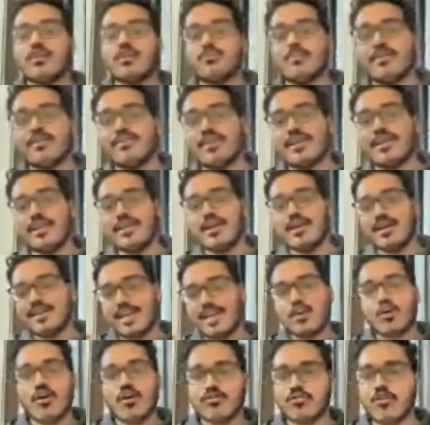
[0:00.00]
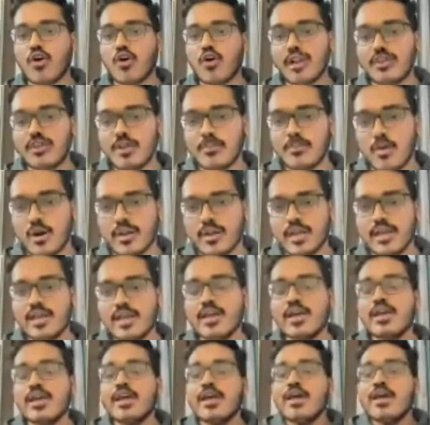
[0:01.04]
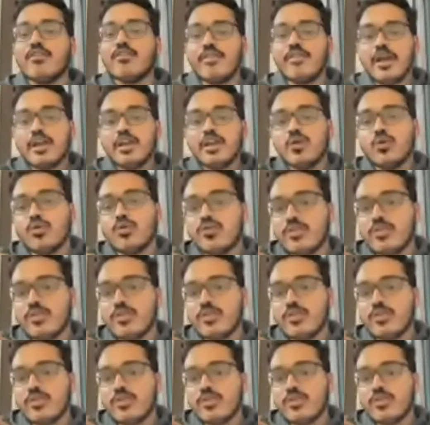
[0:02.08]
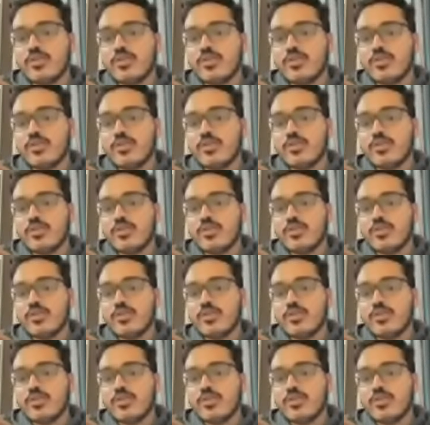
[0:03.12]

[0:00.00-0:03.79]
Stand-up call is basically a kickoff call in the morning where you